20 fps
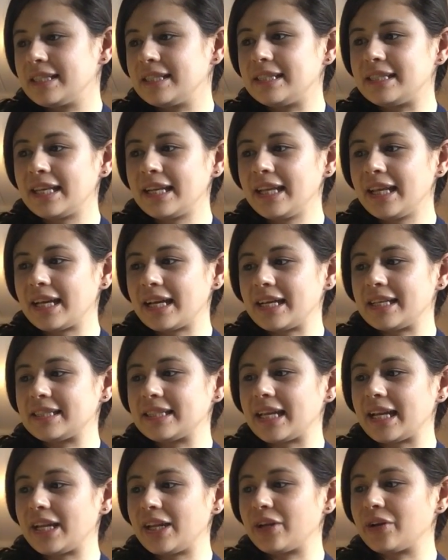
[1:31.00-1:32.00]
Zinnia is
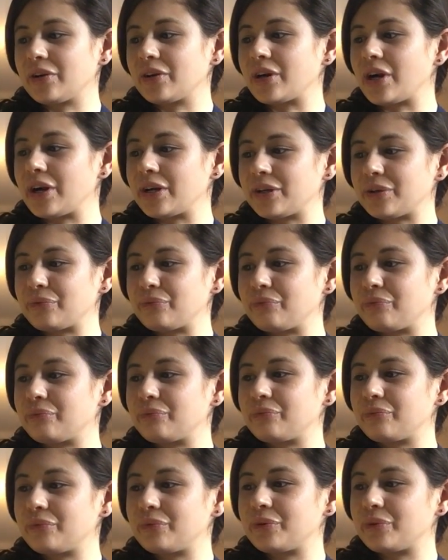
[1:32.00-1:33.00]
getting her garden
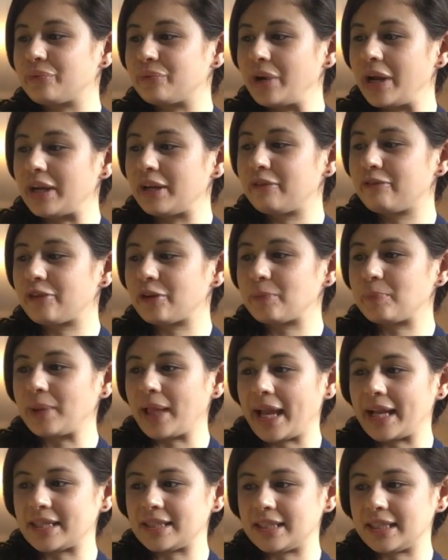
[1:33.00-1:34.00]
ready for
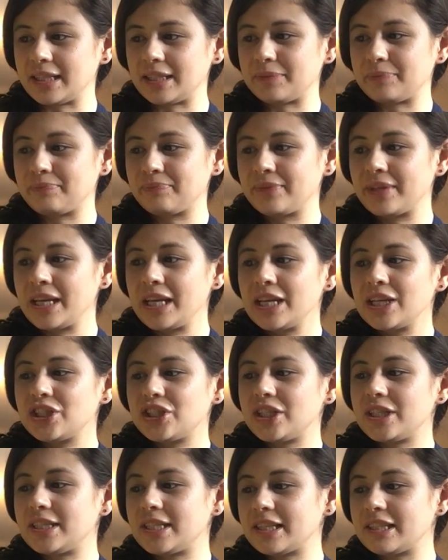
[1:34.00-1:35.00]
planting.
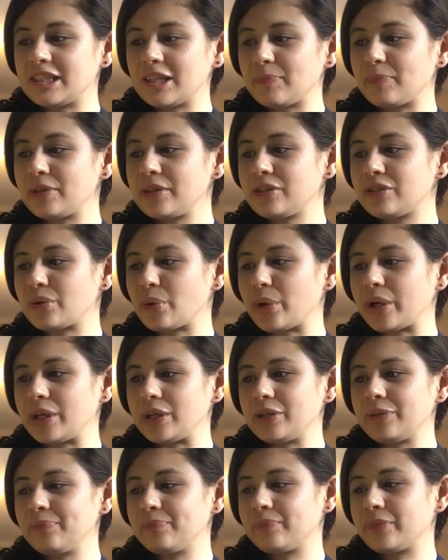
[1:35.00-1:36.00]
She digs up the
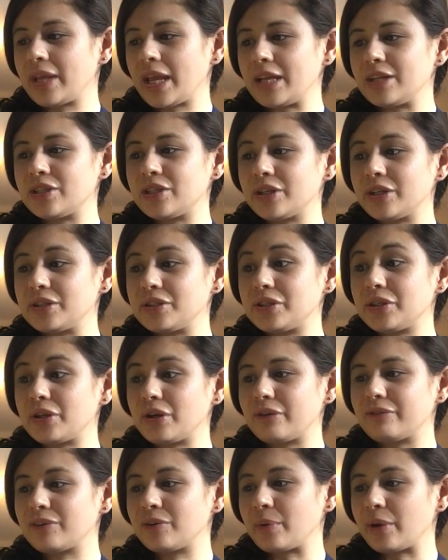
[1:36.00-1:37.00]
soil and turns it
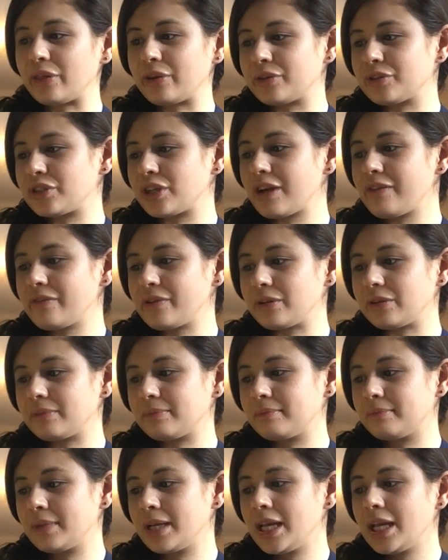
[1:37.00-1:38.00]
over with her shovel.
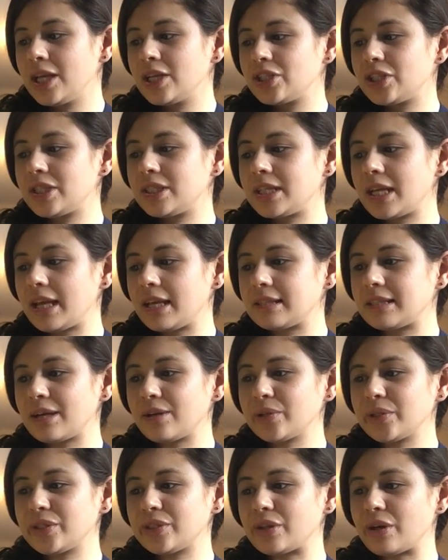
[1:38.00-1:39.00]
She takes
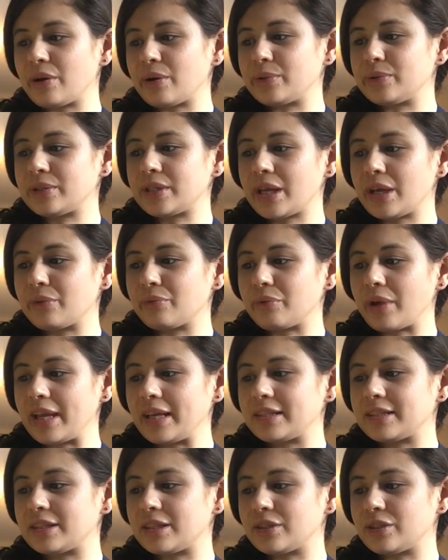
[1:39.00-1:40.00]
out stones and
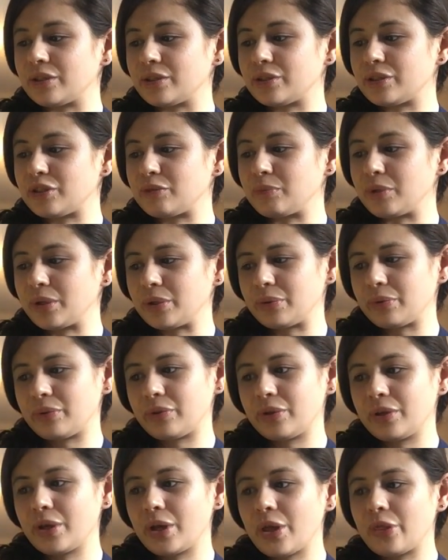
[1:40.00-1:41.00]
rakes the dirt smooth.
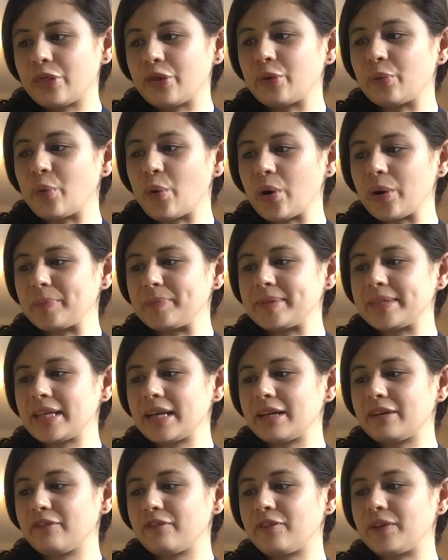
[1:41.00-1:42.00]
The warm
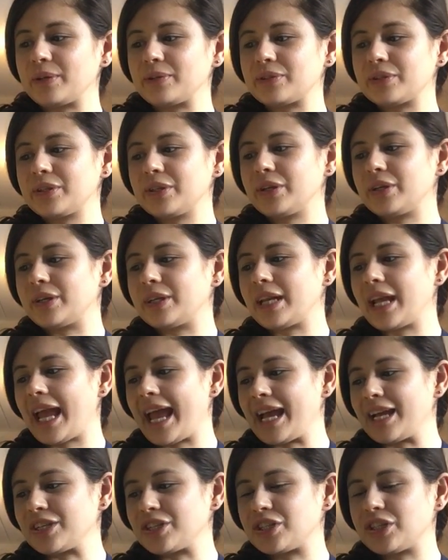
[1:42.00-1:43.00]
sun feels good
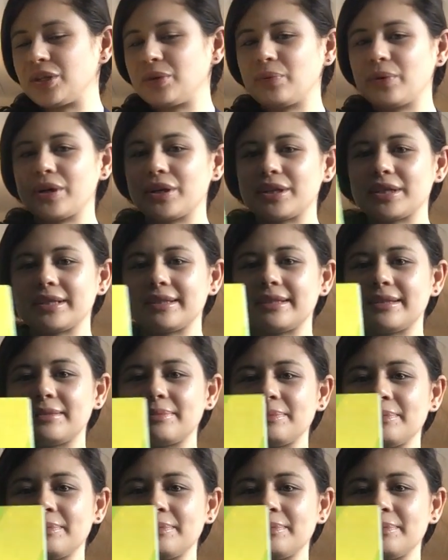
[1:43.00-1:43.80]
as she works.